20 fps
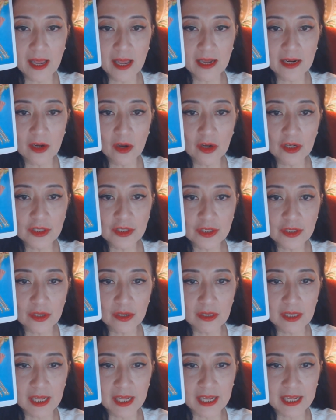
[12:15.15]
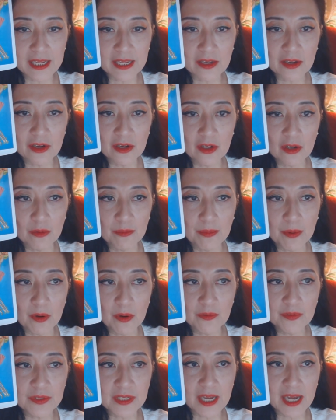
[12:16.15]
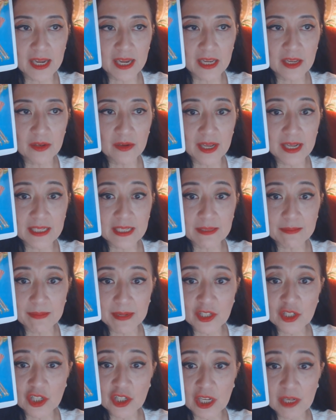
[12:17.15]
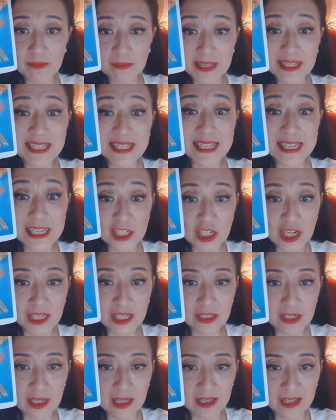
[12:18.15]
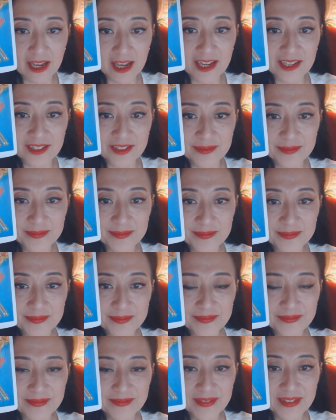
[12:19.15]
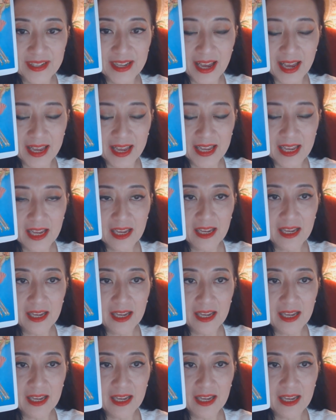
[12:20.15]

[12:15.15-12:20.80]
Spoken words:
and also like both sides is miss each other a lot. Okay,